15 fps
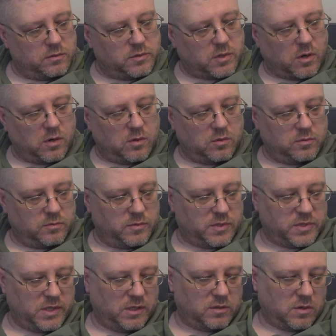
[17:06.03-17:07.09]
turtle, the
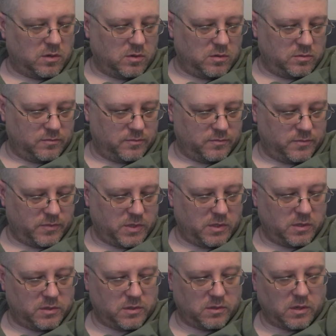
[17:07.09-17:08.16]
sea turtle,
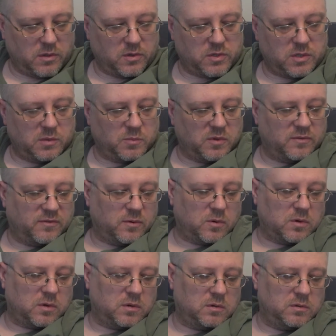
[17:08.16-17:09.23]
is another symbol
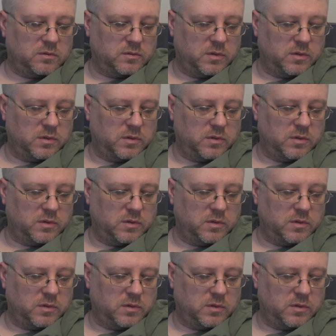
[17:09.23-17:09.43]
for